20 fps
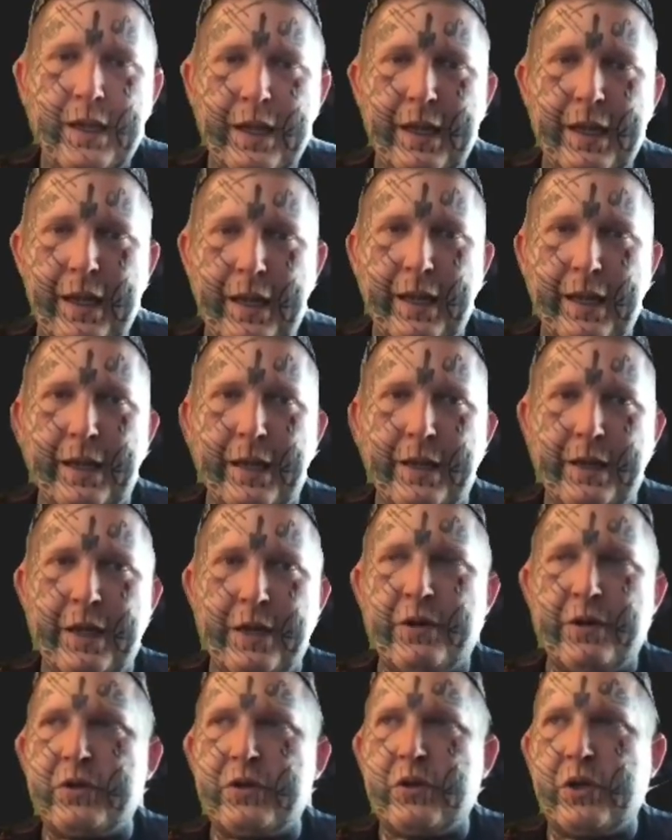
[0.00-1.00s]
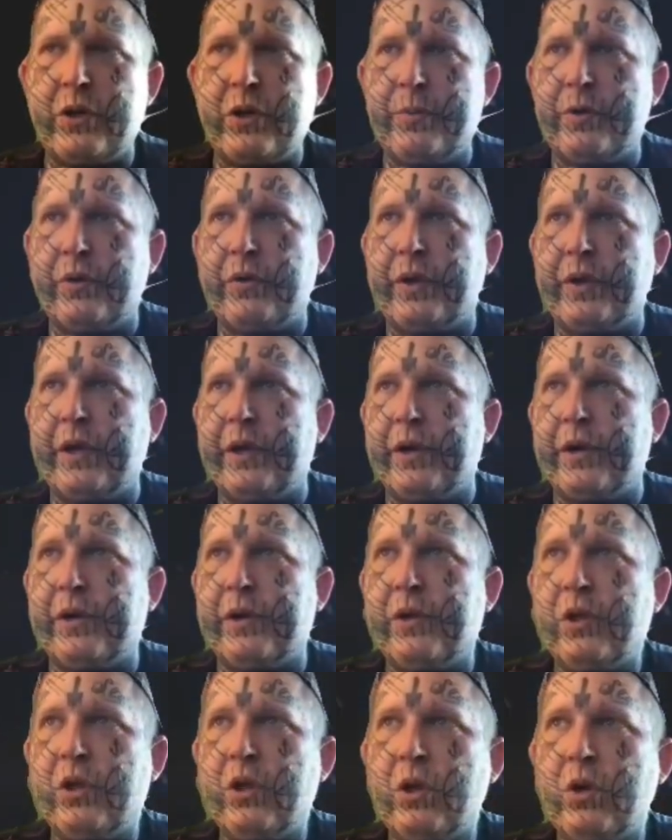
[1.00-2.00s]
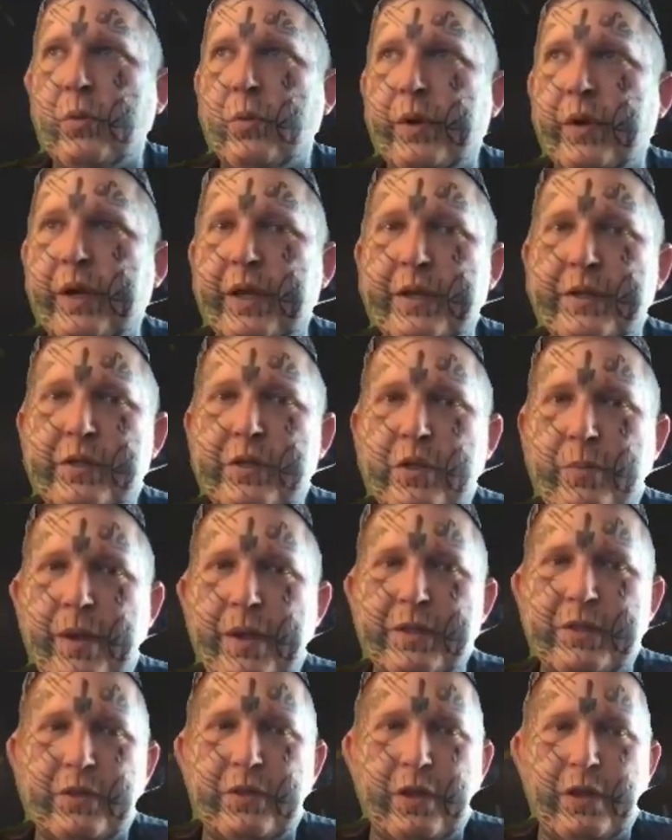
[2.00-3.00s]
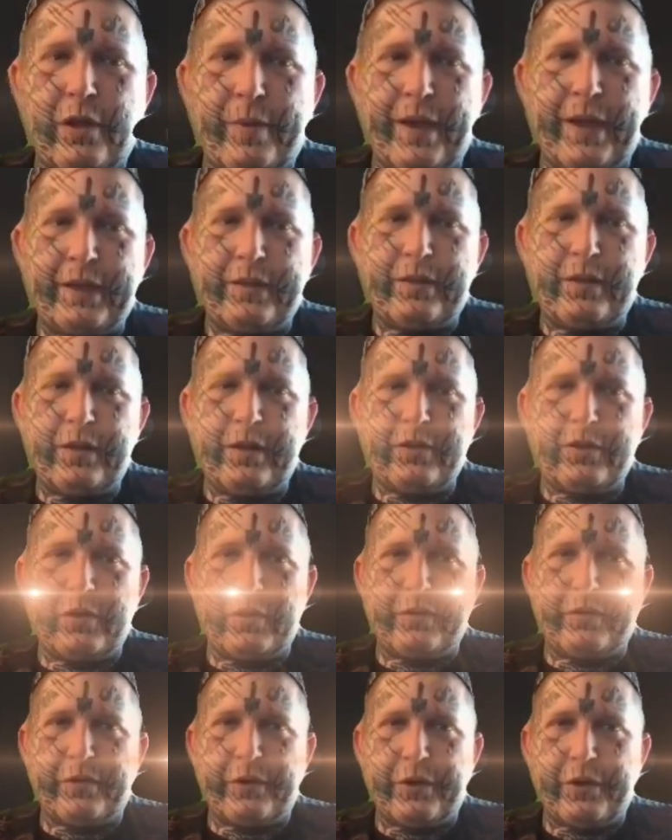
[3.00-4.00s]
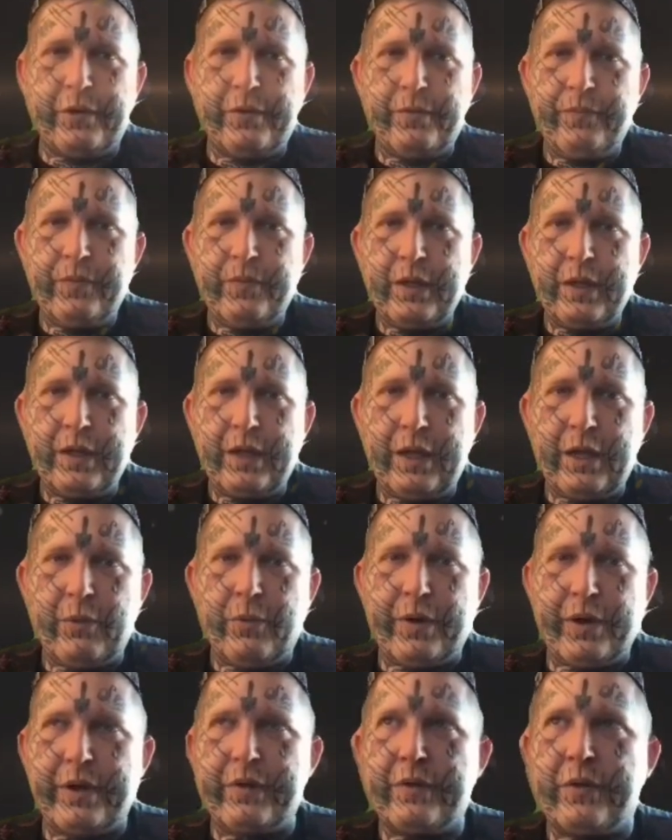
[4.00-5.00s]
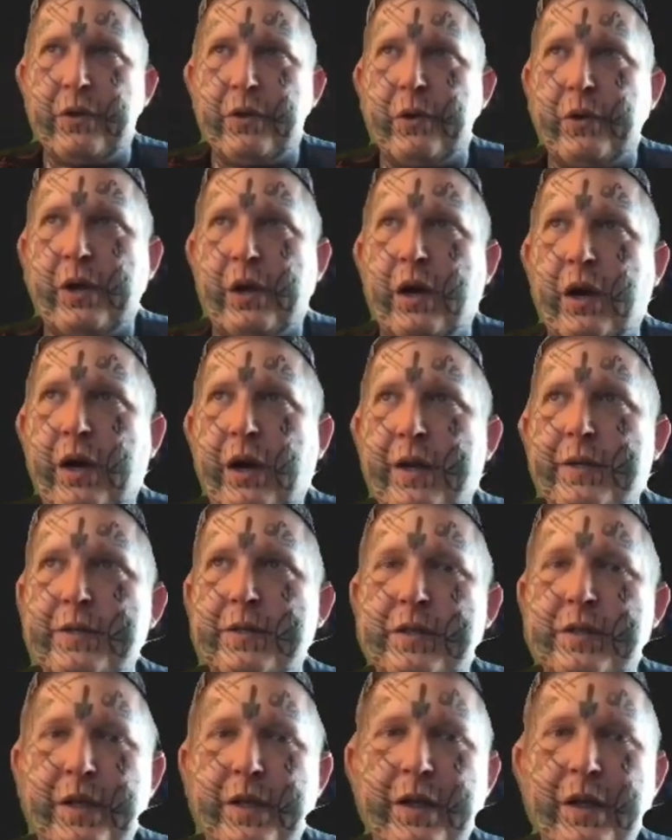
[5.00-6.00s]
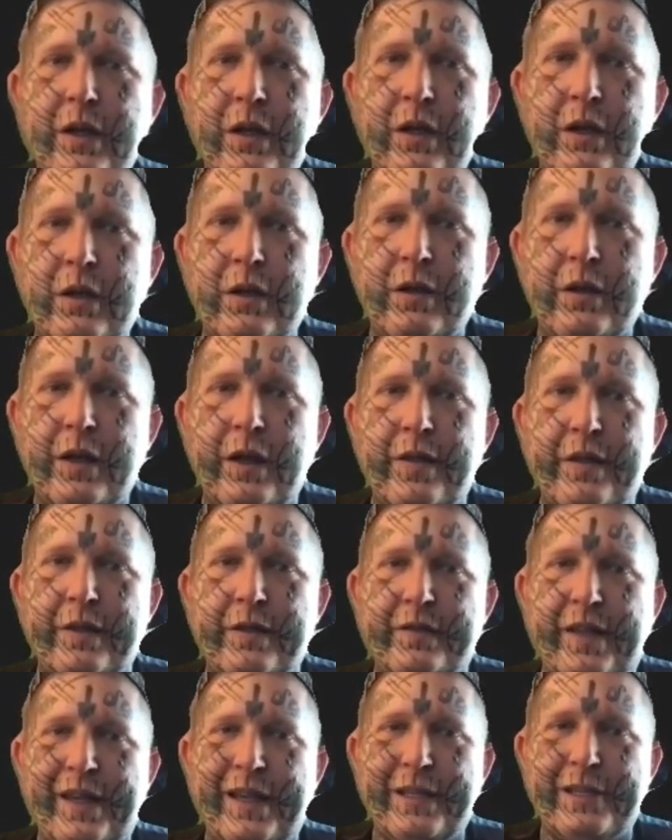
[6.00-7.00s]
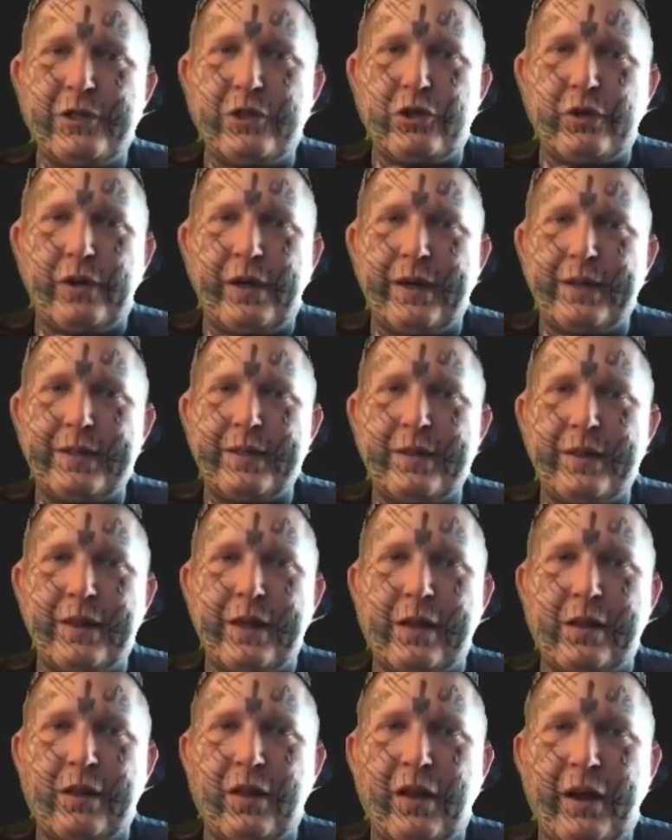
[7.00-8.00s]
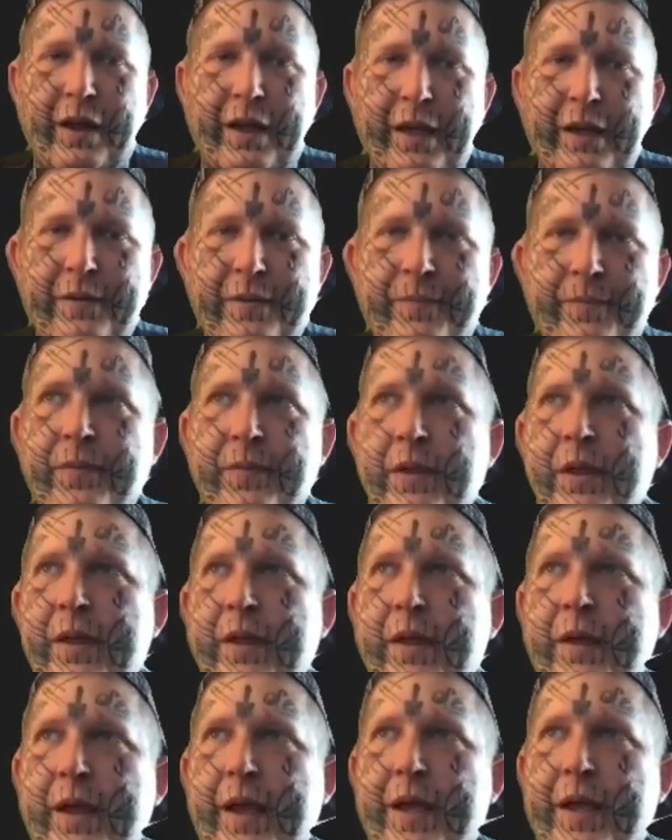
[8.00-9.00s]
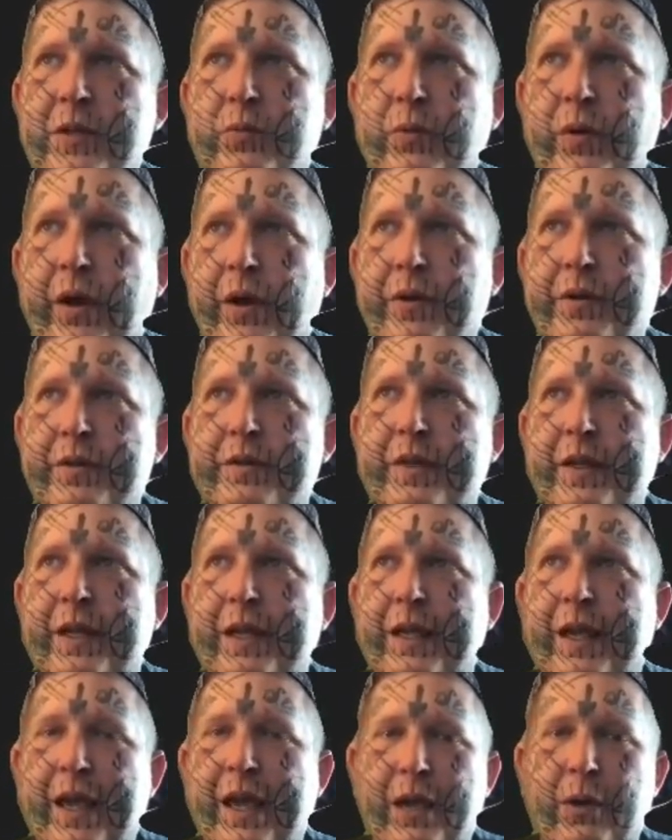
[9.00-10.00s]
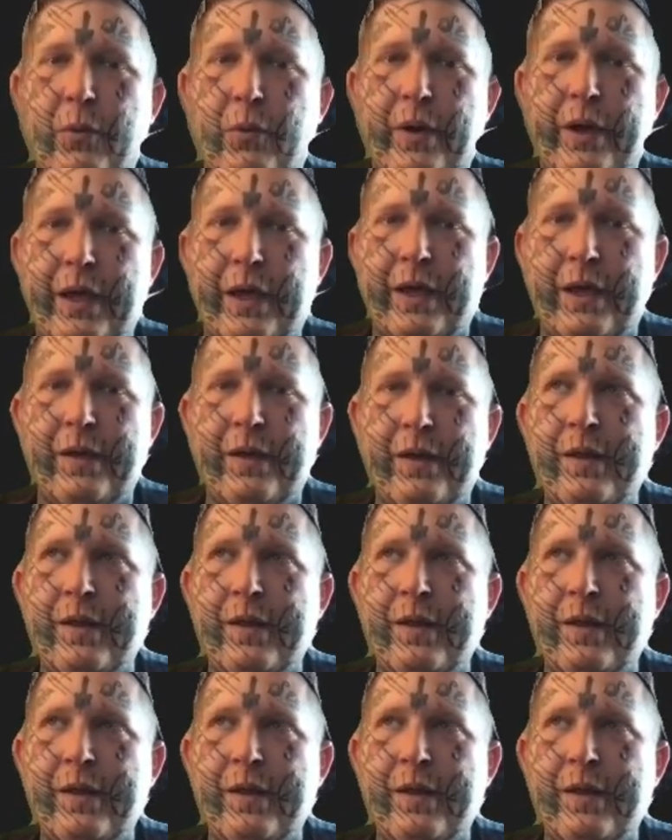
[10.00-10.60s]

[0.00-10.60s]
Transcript: And in our terminal here, we need to basically go back to the server, and we're going to do const and then deconstruct the client as well as the gateway